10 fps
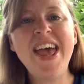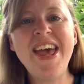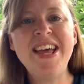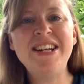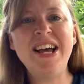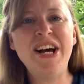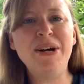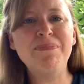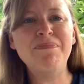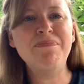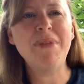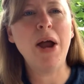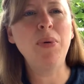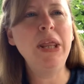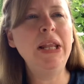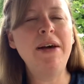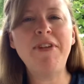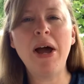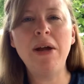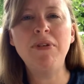And um, I really
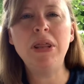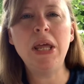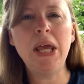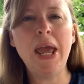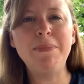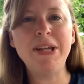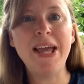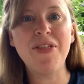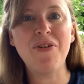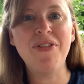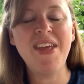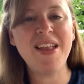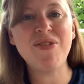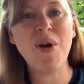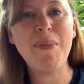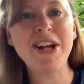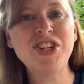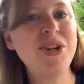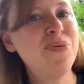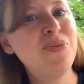loved how everything came together in the end. So I'm
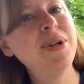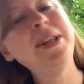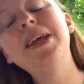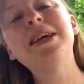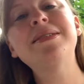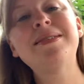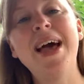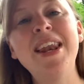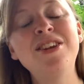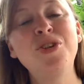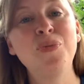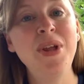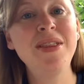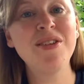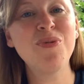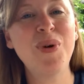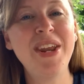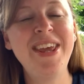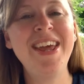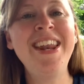actually really excited to read this
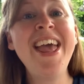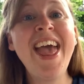one again